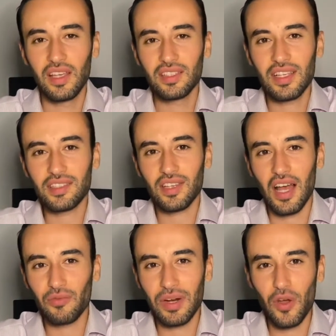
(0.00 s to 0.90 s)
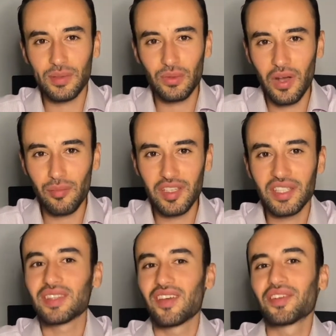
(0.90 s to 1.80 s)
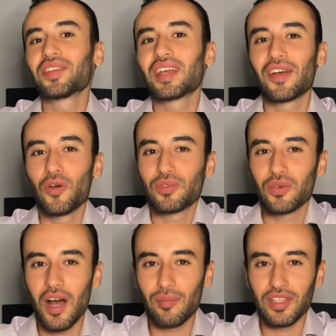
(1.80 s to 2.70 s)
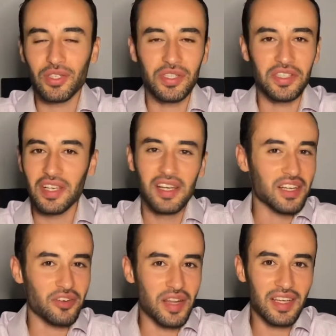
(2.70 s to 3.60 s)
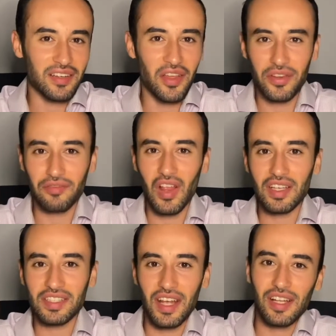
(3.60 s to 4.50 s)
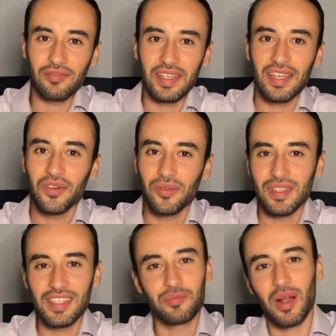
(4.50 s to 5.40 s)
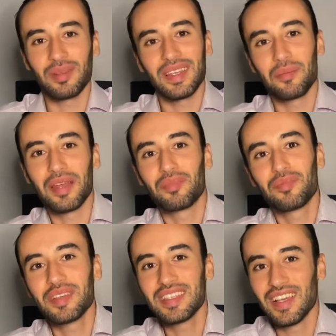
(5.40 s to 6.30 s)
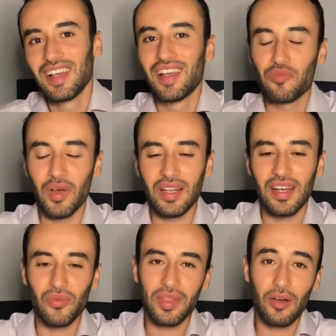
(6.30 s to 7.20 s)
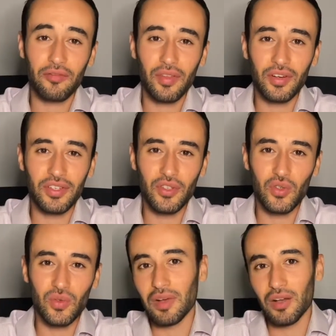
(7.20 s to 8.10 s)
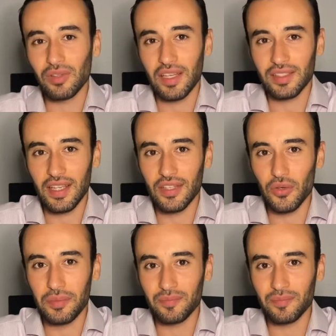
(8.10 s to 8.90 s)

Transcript: So that's kind of what I hope to accomplish. The other thing I hope to accomplish is creating another vlog style video, which is probably the main purpose. But without further ado, I would like to get into it.